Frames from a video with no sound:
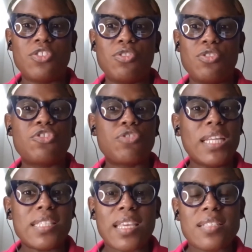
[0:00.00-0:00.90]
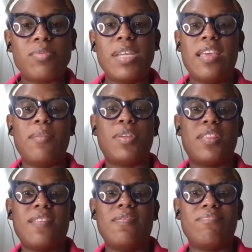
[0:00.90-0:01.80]
So you're trying to explain it,
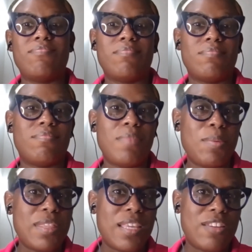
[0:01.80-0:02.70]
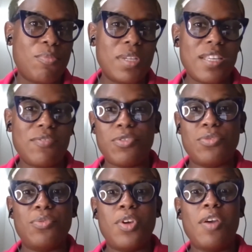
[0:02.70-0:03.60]
but then maybe they don't believe
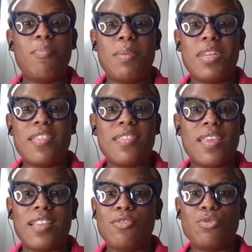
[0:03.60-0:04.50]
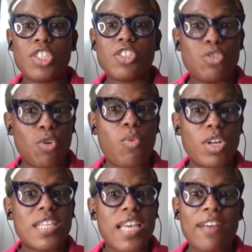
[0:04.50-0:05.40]
you. Maybe they think that you just don't
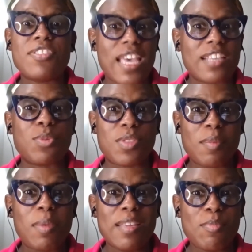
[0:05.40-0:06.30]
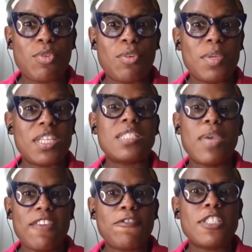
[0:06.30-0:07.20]
want to have sex with them anymore, because
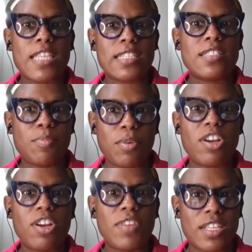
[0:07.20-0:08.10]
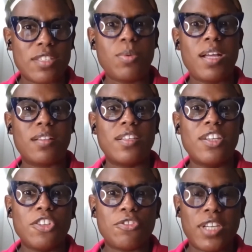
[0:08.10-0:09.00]
painful sex is a part of it as well,
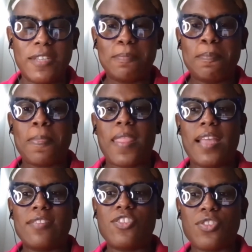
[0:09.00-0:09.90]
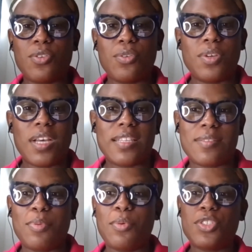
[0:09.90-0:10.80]
right? And so
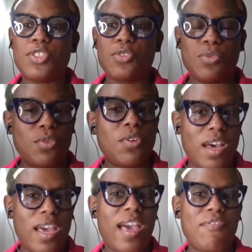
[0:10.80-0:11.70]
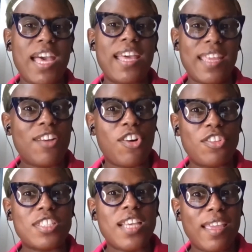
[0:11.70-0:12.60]
as opposed to, I have a headache
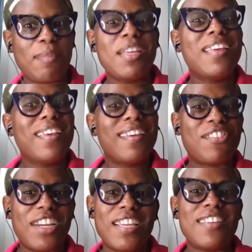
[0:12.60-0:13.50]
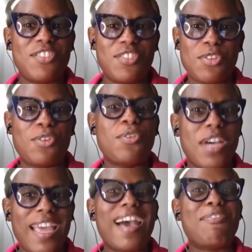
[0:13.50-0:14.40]
all the time, right?
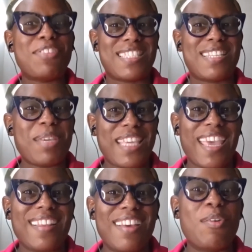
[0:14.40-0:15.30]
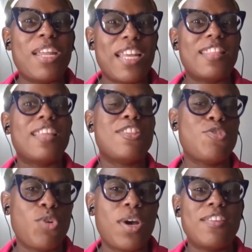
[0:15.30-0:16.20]
No, I have a stomach ache now,
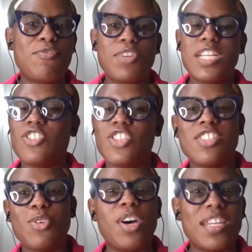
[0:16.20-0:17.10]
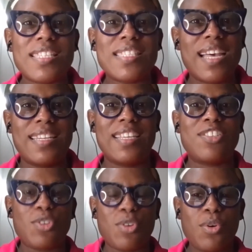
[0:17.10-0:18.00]
and they really just don't understand
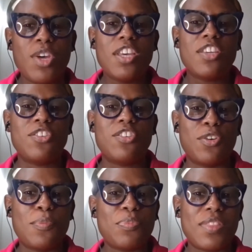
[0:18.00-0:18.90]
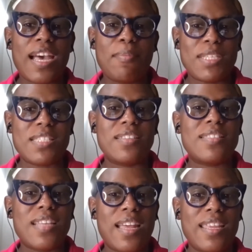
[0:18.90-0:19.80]
it. So, you know, that
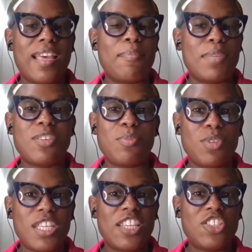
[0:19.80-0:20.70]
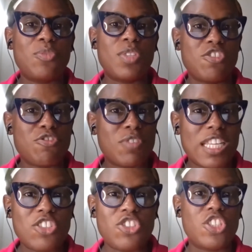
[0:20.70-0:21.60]
misunderstanding and miscommunication within your
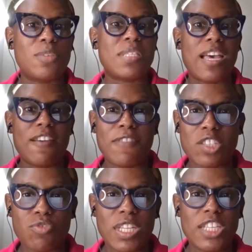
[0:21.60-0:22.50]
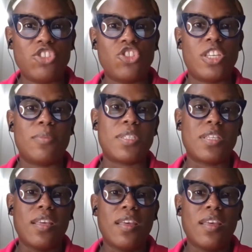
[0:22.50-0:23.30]
relationships, that affects relationships.